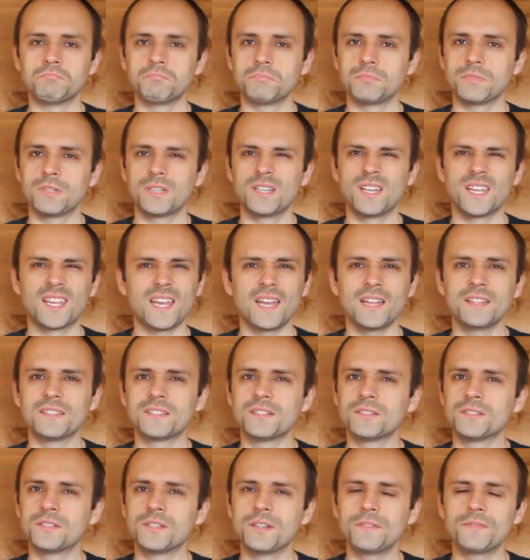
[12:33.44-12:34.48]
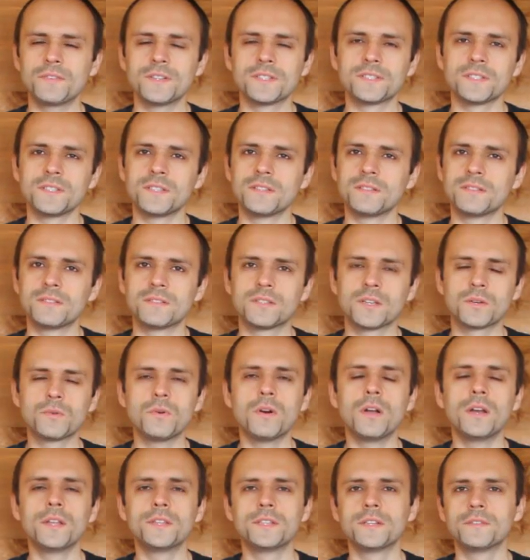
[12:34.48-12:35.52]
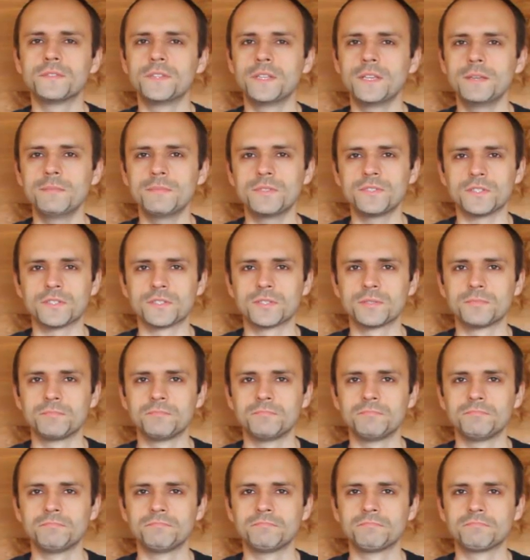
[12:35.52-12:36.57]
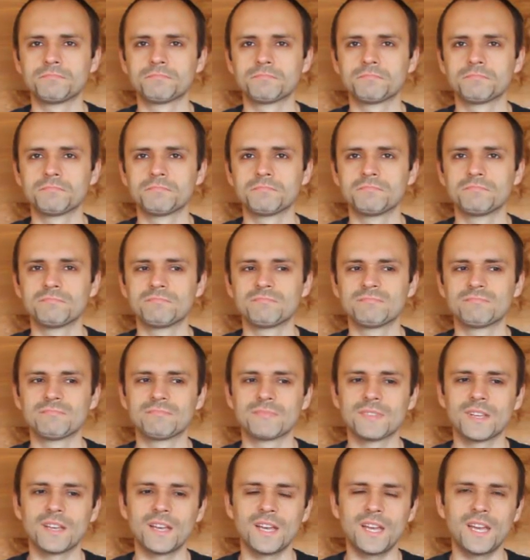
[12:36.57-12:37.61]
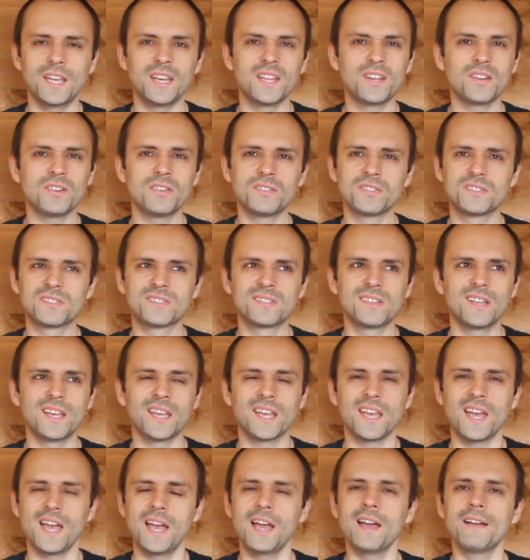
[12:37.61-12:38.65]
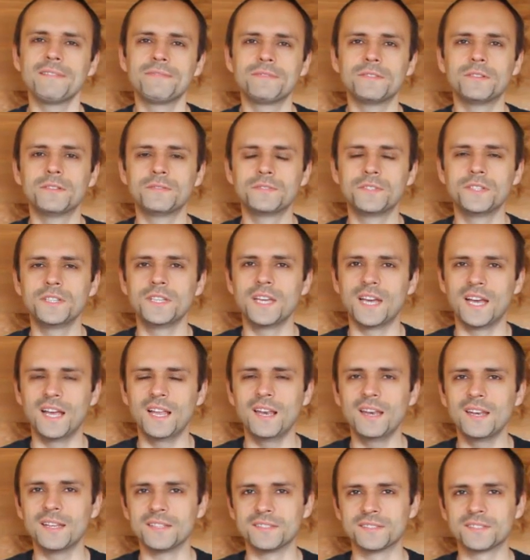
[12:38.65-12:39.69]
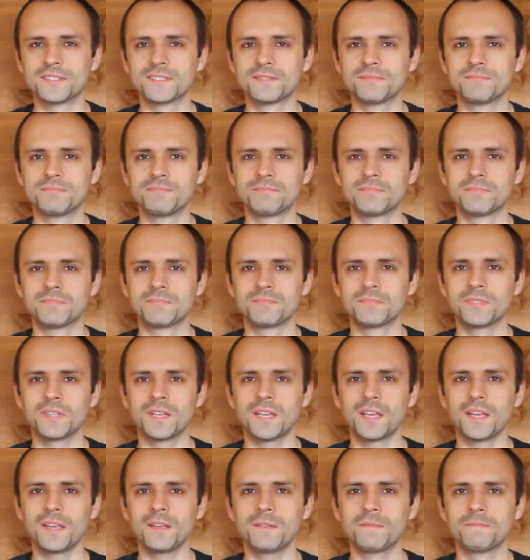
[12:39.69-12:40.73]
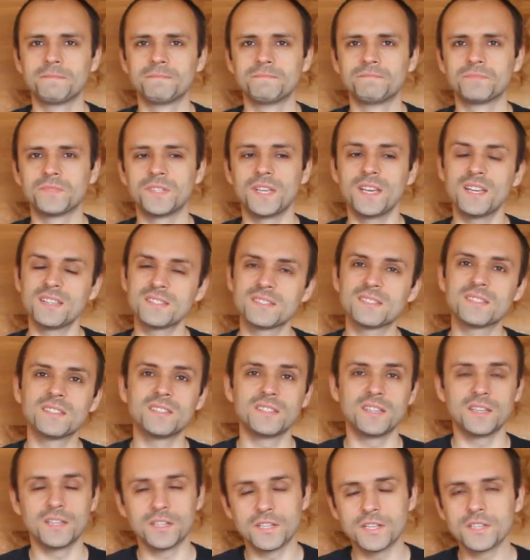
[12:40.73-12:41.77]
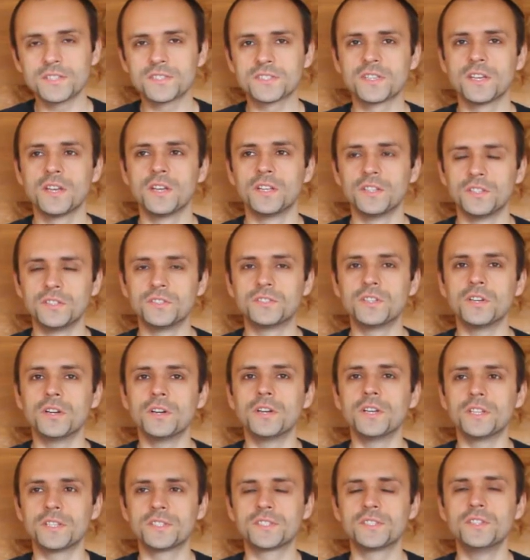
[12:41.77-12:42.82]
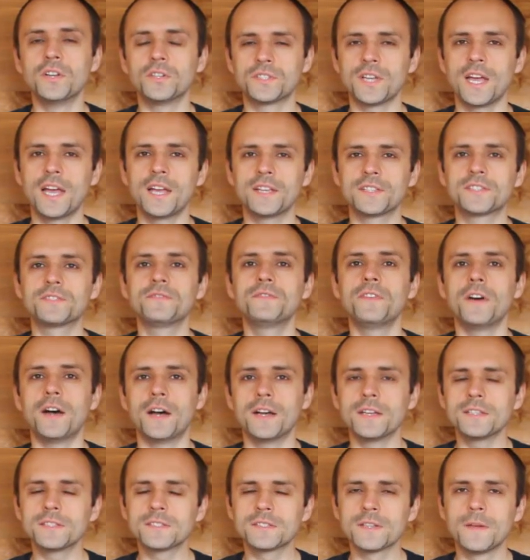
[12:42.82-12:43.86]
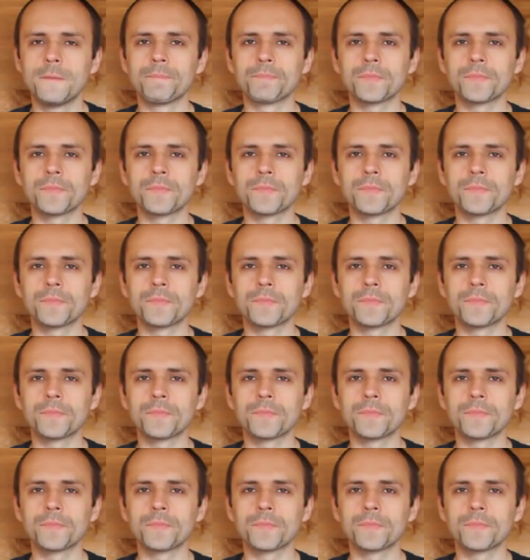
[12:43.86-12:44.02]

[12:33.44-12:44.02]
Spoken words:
And I can't tell the difference in the quality of the images. And it costs like half of the L lens. Yeah? Yes, it is. It's not as fast.